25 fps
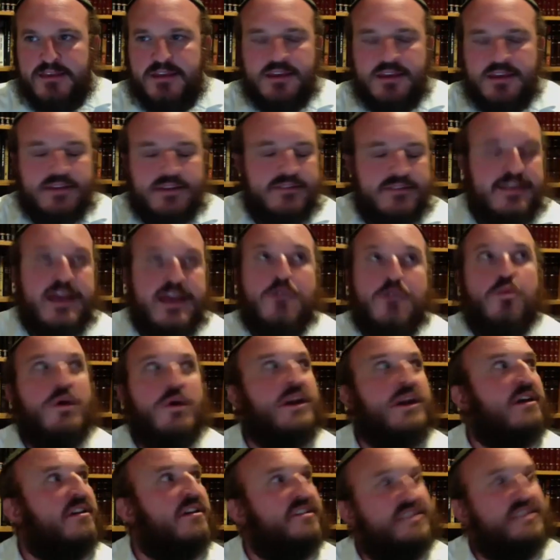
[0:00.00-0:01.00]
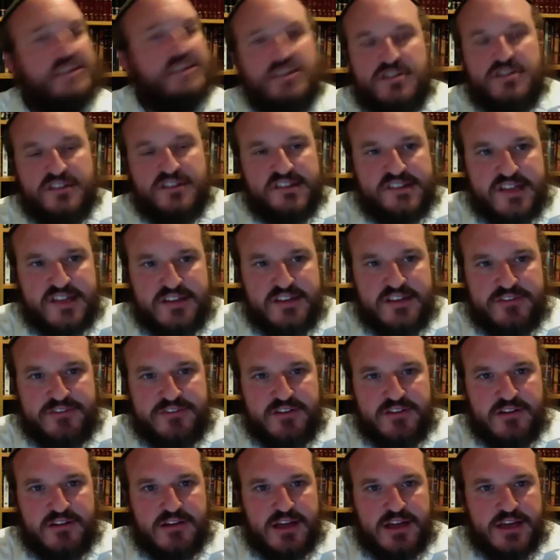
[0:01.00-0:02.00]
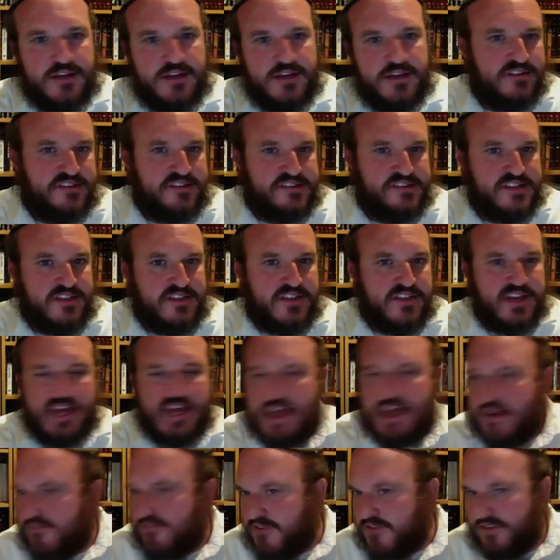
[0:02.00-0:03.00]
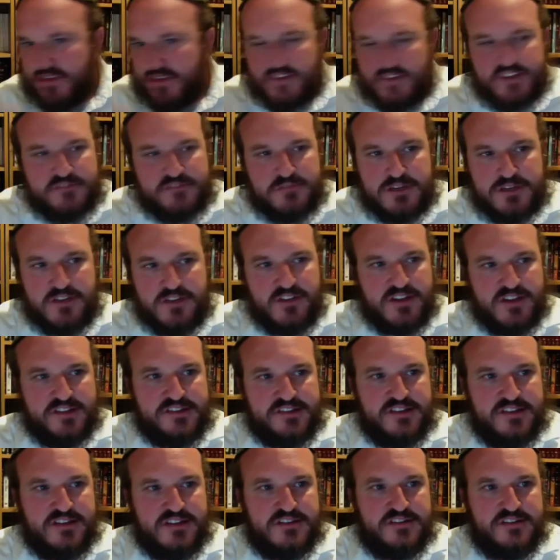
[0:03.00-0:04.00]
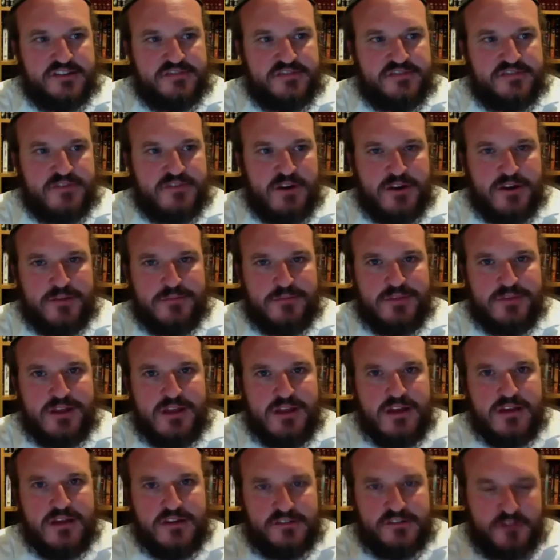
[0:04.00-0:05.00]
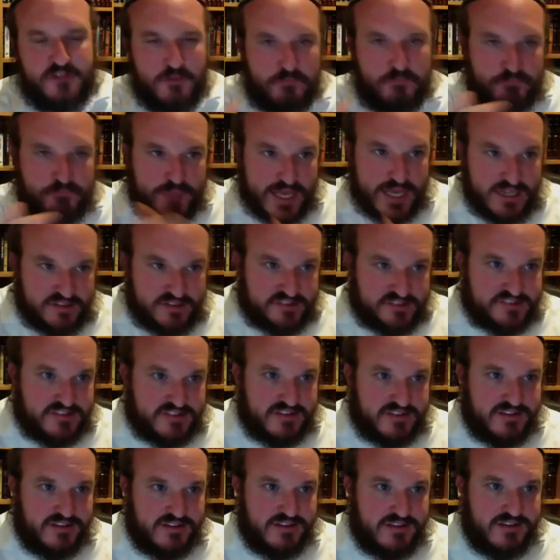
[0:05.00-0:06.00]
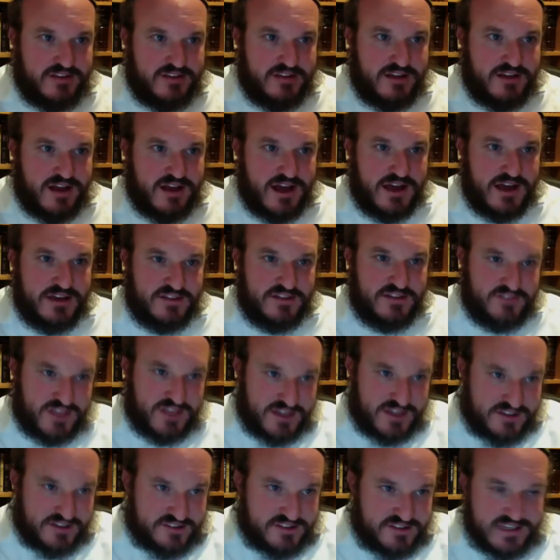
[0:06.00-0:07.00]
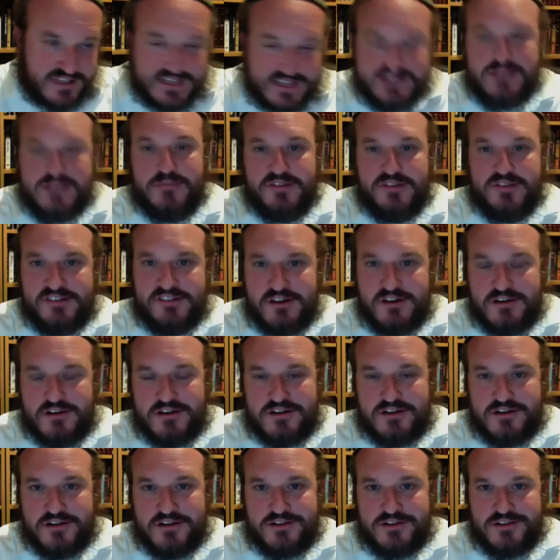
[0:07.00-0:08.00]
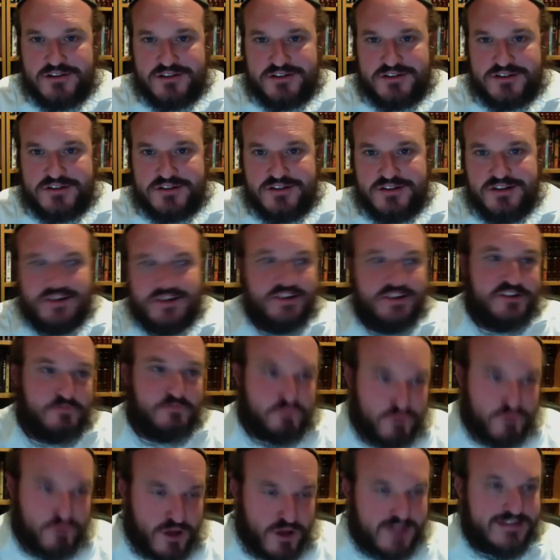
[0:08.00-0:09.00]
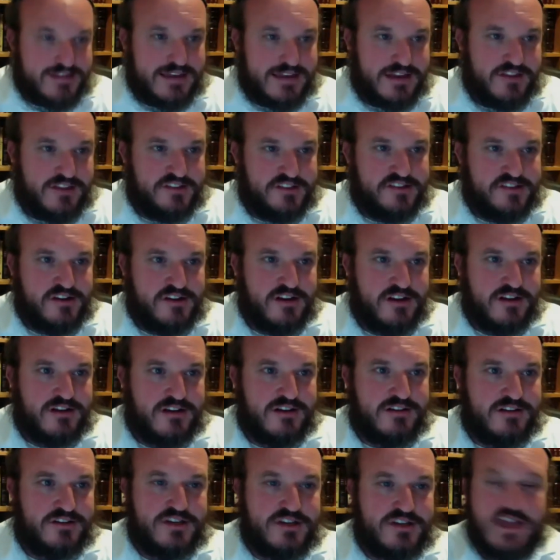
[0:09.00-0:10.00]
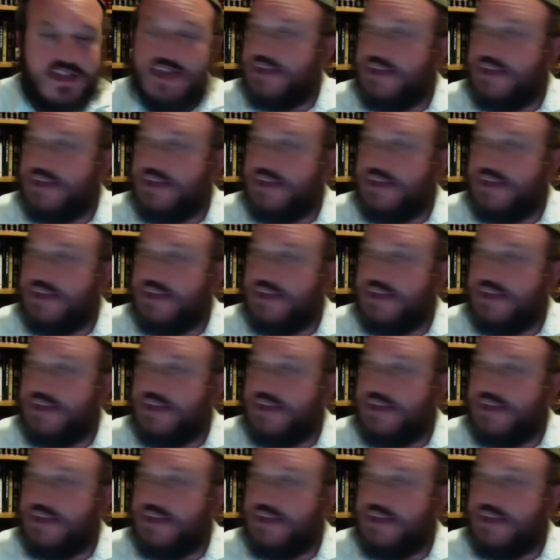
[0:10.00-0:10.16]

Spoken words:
Take one Hasidic Sefer, and you'll see that everything that's written in the Hasidic Sfarim is all based on that it's Ita Bazar HaKadosh. It's brought down in the Zara HaKadosh.